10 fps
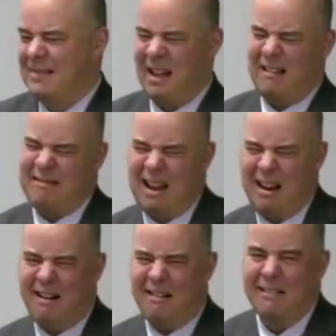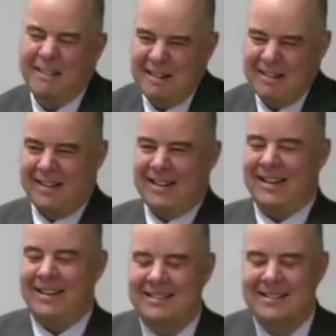I don't care.
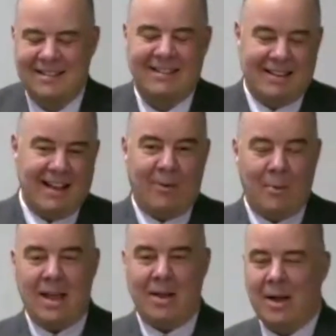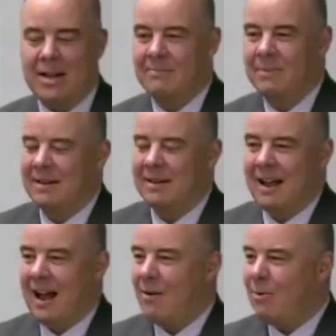And away he went. But
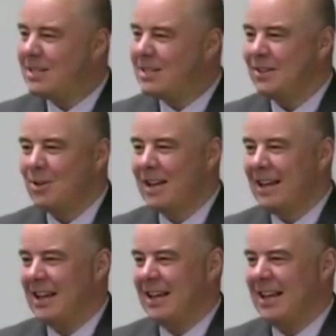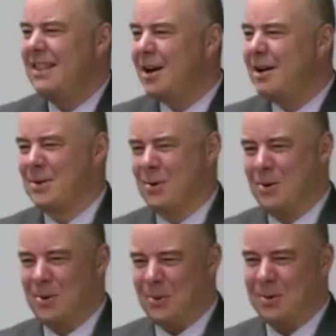I wasn't looking, he thought I was
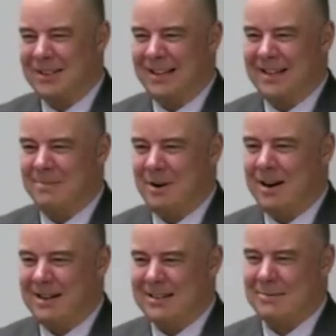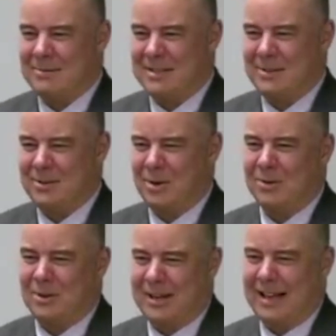ogling them, right? Because I was a little
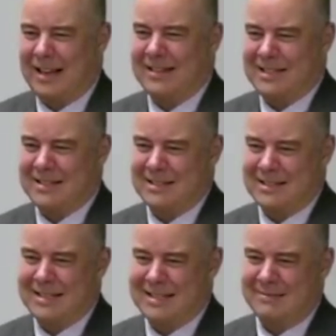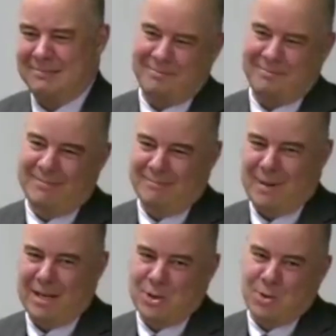girl looking at these
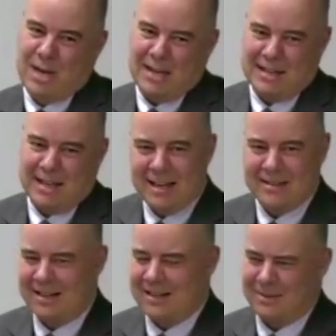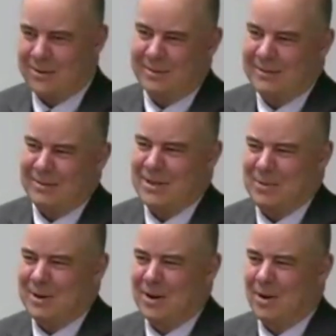macho guys, I guess. I don't know what you
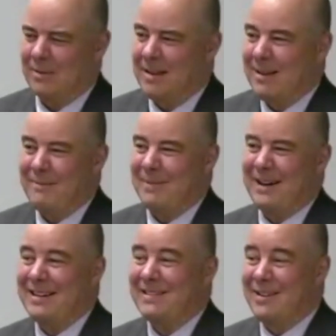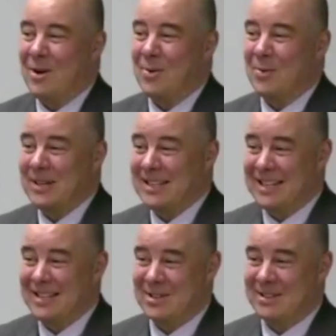want to call them. But I had no
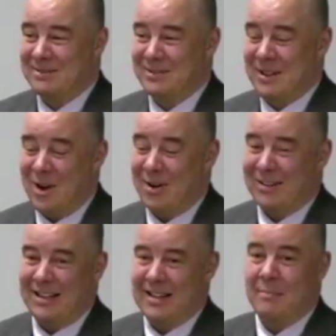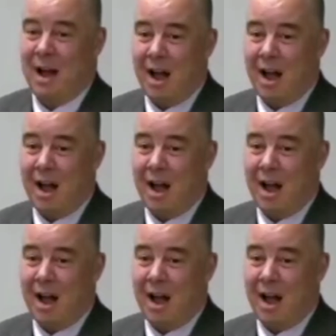intention of ogling them.